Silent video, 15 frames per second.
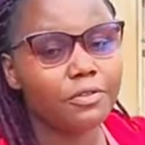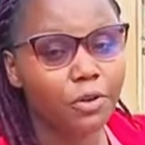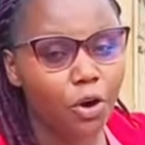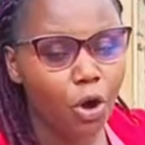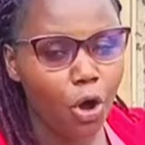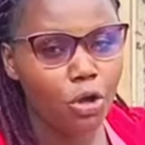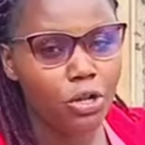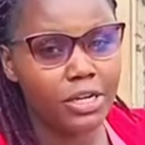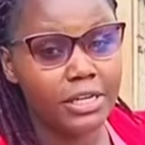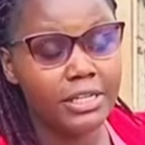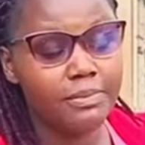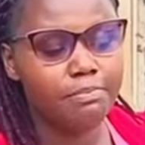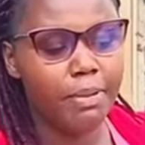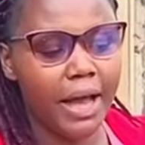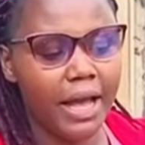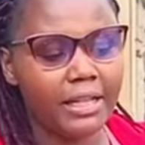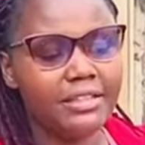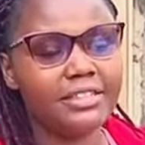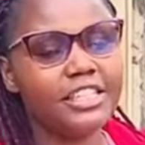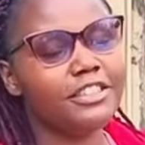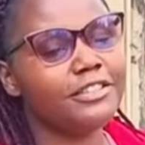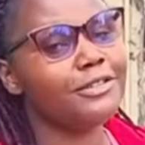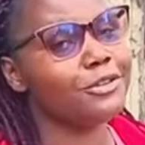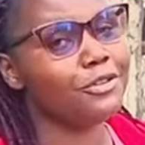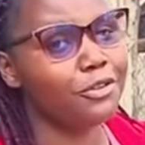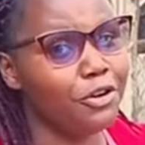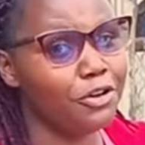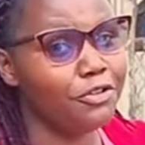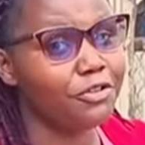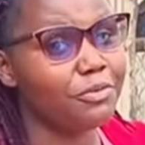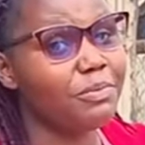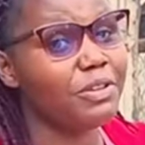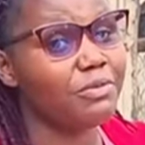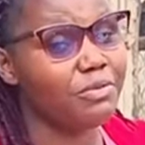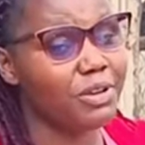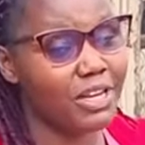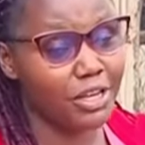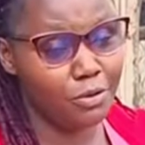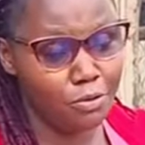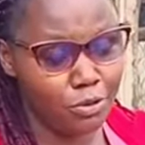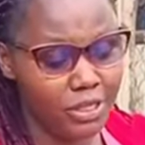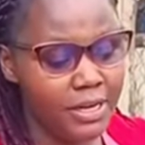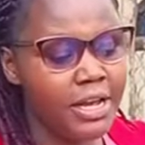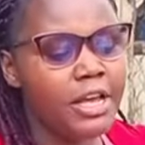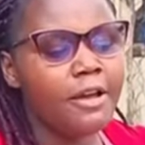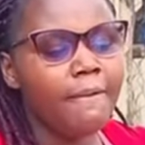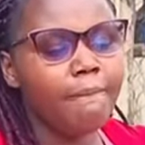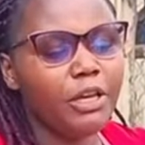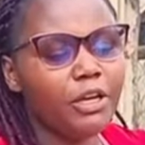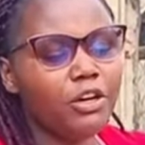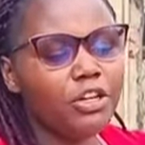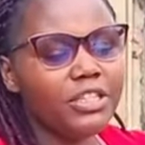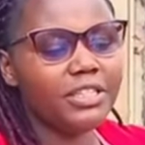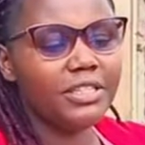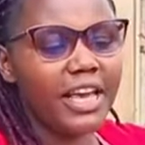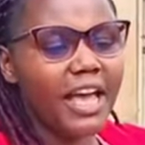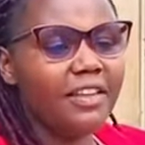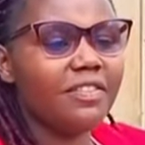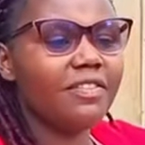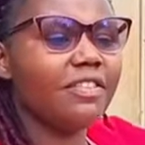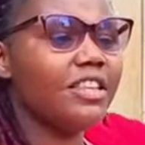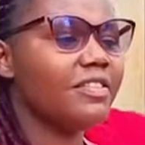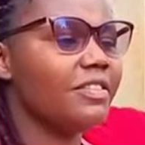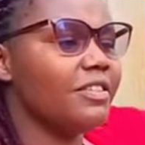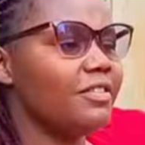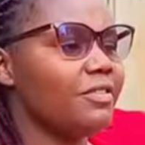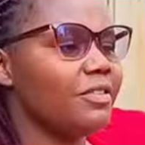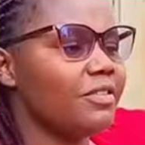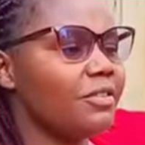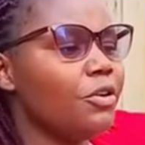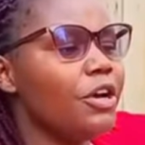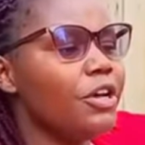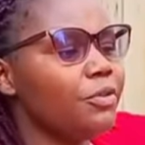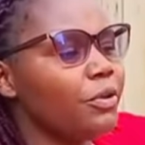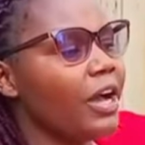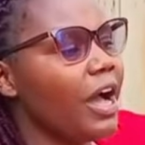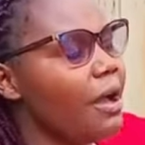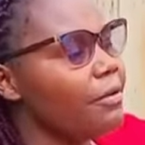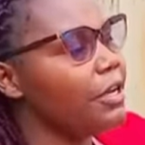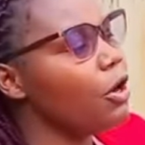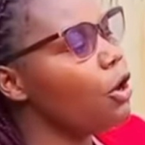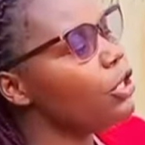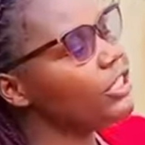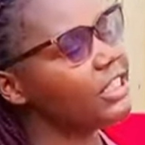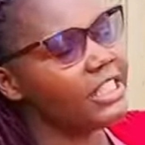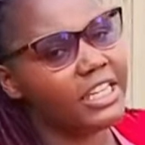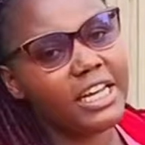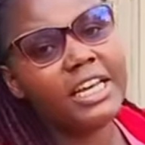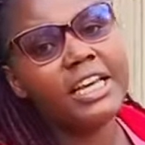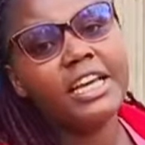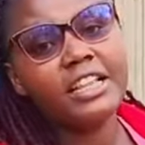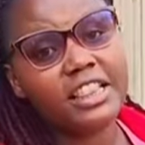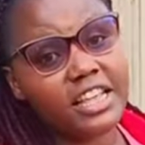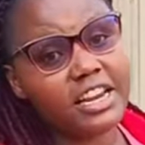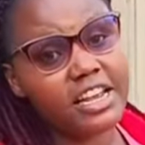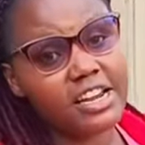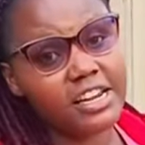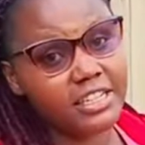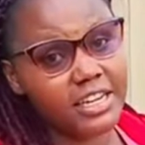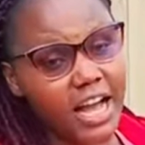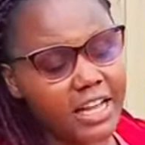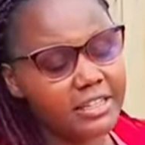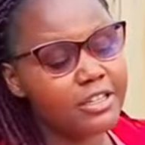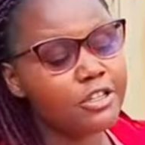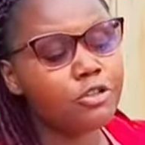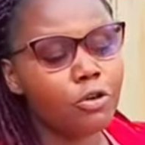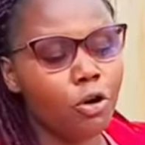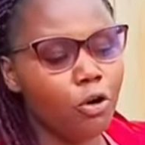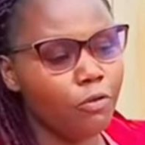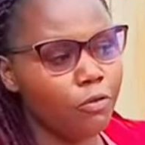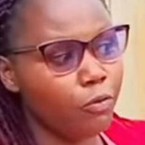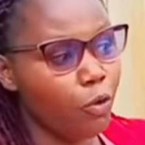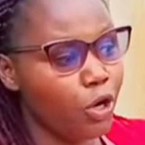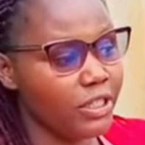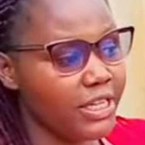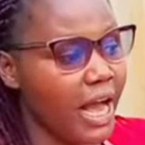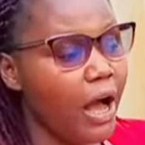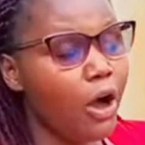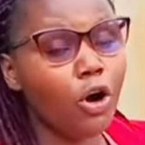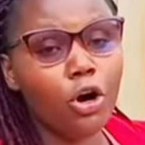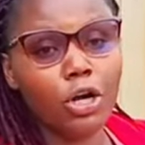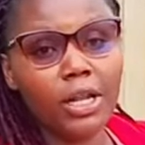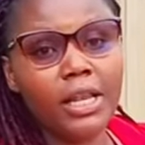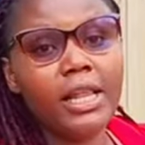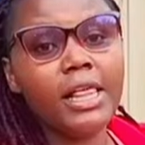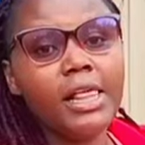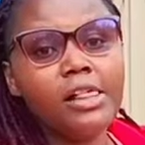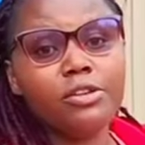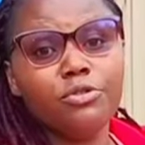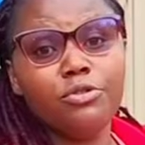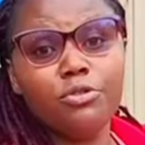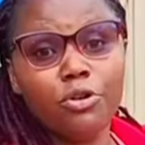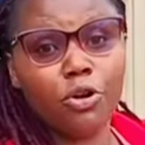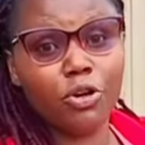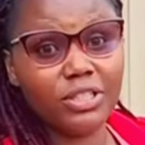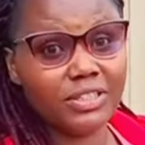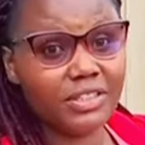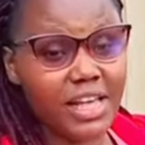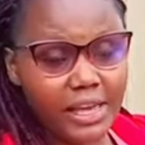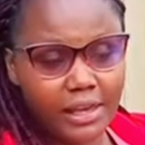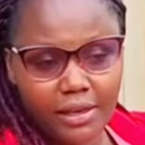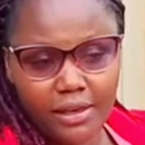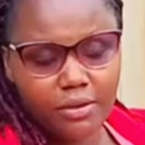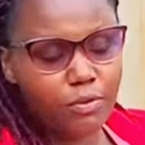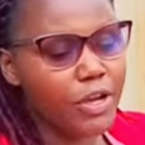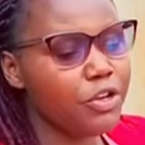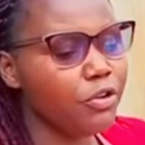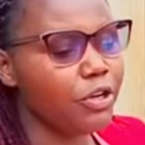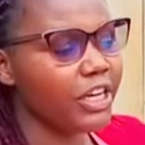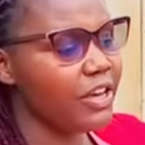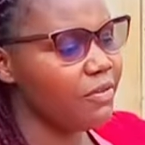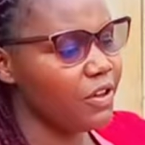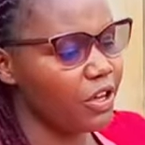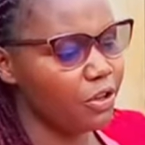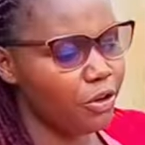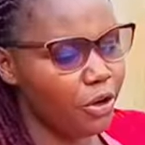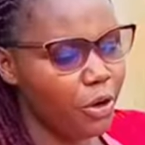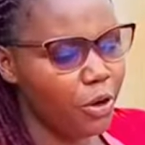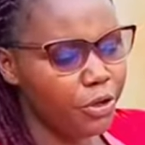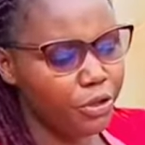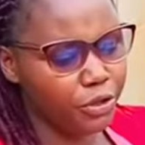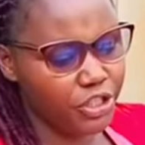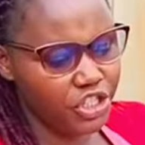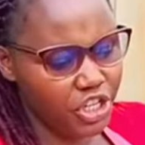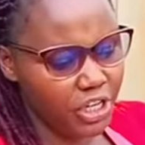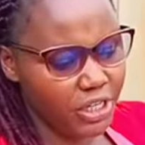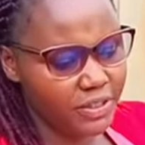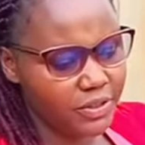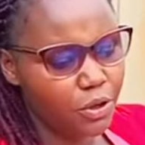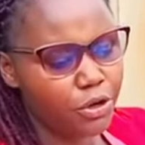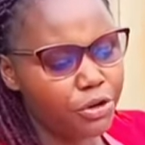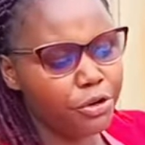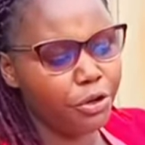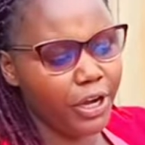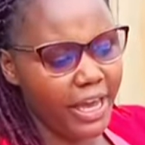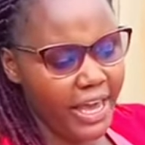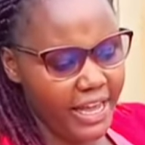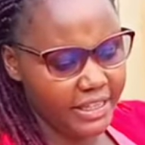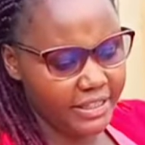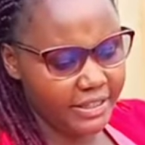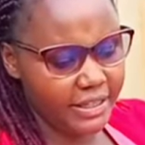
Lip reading: old birds, it's not going to be really good, because yes, this is going to carry only 3 liters of water, all glucose, like when you're giving your chicks or your hens.